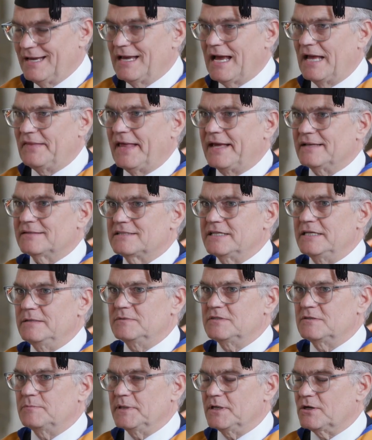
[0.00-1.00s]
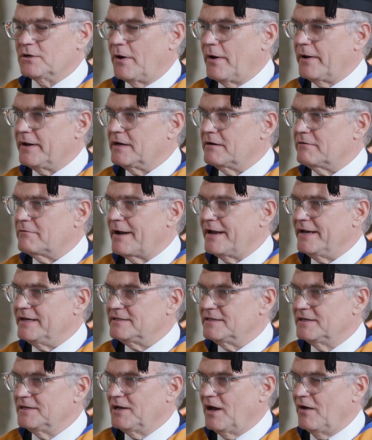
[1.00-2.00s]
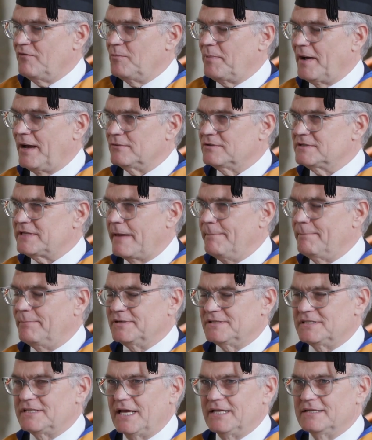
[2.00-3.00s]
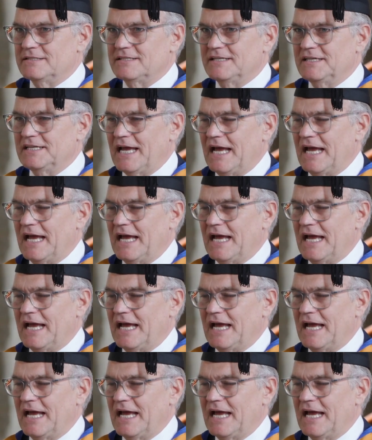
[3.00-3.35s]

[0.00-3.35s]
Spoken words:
and that seems to be growing at a rate of about 10%,